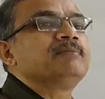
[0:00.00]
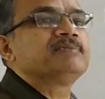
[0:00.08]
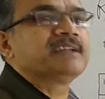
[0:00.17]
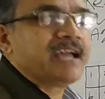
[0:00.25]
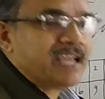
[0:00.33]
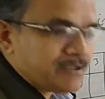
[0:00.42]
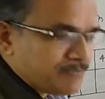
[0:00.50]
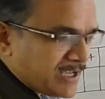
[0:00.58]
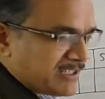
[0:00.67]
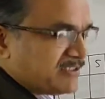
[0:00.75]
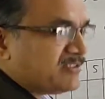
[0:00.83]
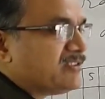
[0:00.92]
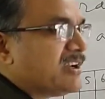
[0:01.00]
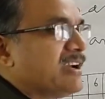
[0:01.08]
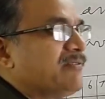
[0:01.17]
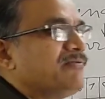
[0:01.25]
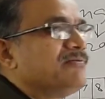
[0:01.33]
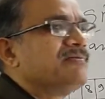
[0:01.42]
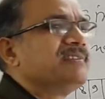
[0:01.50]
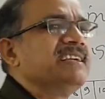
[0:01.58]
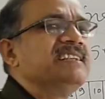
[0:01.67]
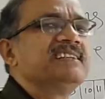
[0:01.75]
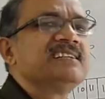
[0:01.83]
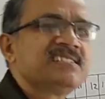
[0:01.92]
you have time and if you have
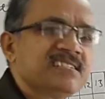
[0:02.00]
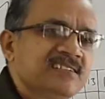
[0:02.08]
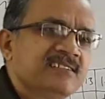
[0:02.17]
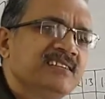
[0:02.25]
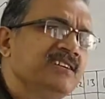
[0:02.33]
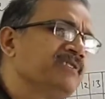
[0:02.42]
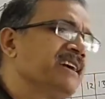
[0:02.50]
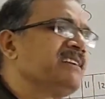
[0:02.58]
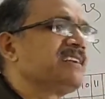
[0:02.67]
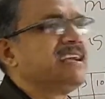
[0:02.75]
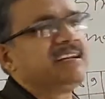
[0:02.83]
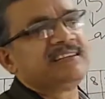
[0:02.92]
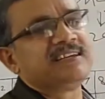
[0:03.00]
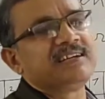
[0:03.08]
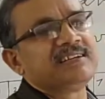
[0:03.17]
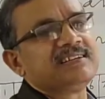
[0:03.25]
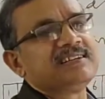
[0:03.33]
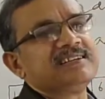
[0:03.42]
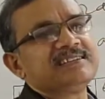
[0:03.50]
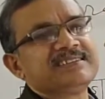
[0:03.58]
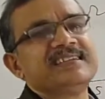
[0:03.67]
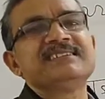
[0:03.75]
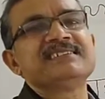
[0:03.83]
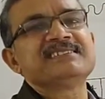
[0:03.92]
intention, you can write the
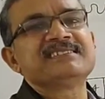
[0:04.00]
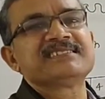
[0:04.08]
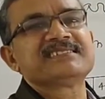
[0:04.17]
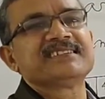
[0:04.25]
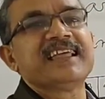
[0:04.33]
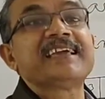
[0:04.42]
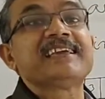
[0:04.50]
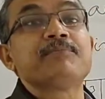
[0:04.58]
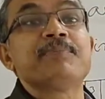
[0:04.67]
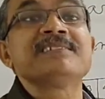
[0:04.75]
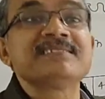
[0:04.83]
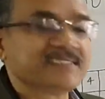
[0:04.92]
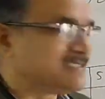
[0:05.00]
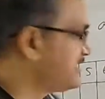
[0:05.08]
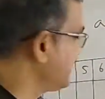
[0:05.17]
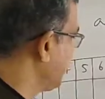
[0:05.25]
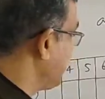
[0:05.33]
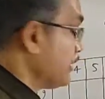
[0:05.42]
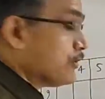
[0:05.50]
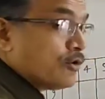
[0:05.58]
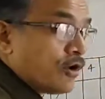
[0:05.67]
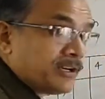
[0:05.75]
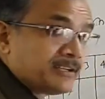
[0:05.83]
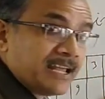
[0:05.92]
sentences like a passage,
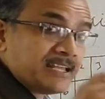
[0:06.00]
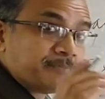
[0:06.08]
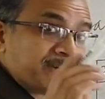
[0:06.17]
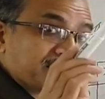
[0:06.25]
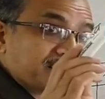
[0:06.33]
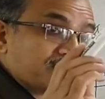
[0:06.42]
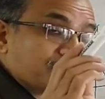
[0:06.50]
not like